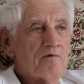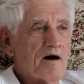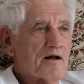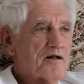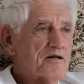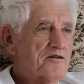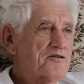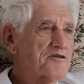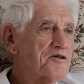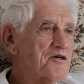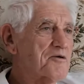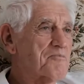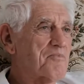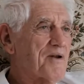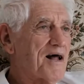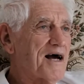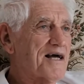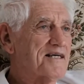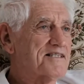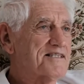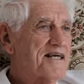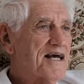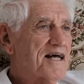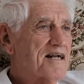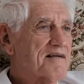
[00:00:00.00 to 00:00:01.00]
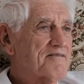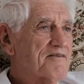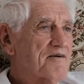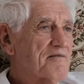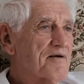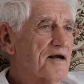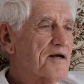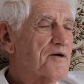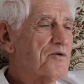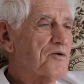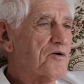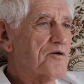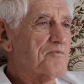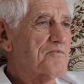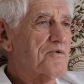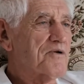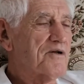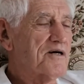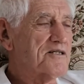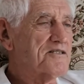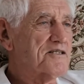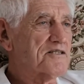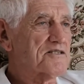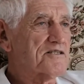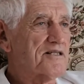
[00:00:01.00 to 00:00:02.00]
1 or 2 plays out of a record, but
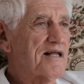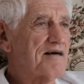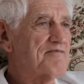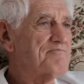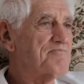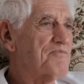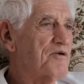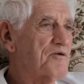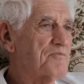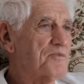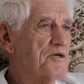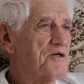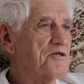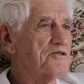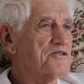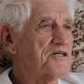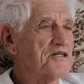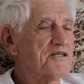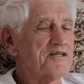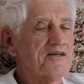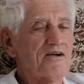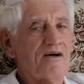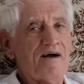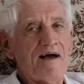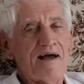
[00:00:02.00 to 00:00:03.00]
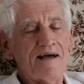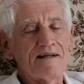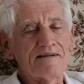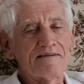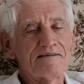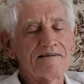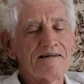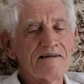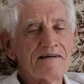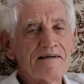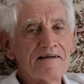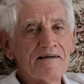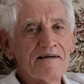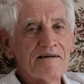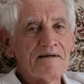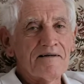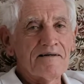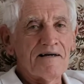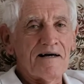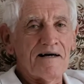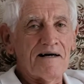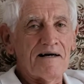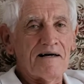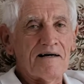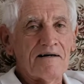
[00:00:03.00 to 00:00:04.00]
I just loved my music, and I had,
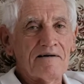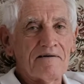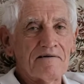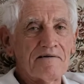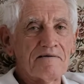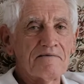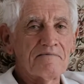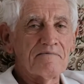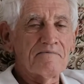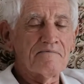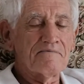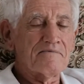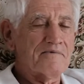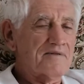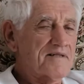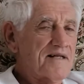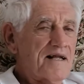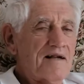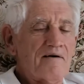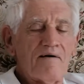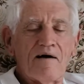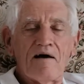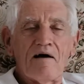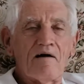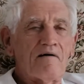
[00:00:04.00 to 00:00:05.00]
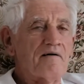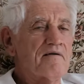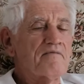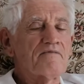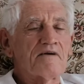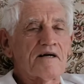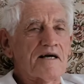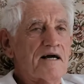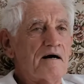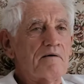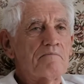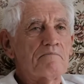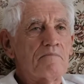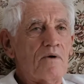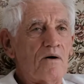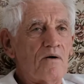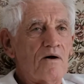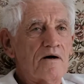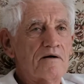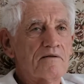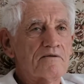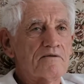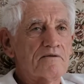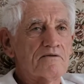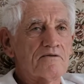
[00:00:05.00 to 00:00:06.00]
I don't know how I ever come
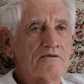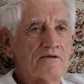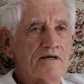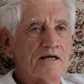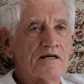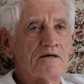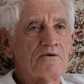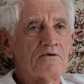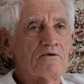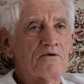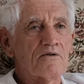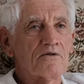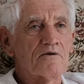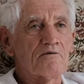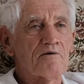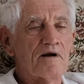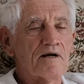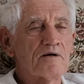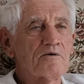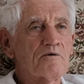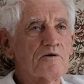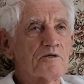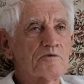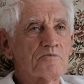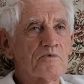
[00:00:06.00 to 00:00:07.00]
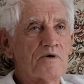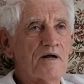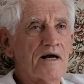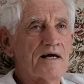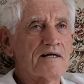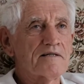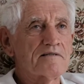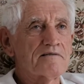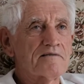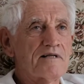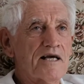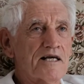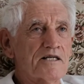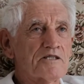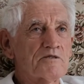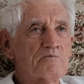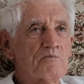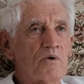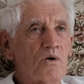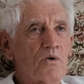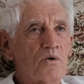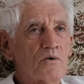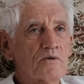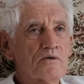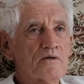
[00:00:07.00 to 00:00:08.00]
by the thing or the records, but I had Tex
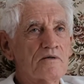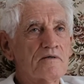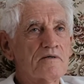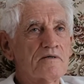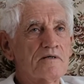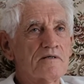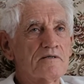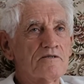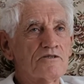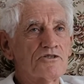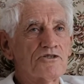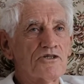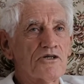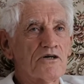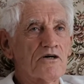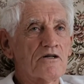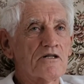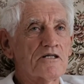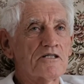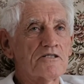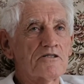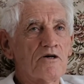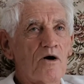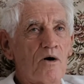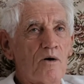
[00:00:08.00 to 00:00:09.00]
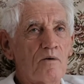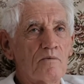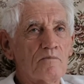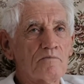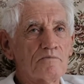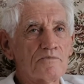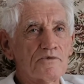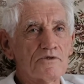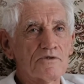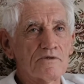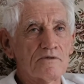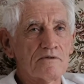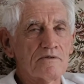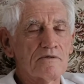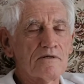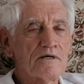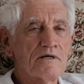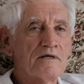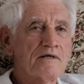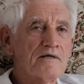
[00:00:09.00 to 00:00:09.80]
Morton and Shirley Toms and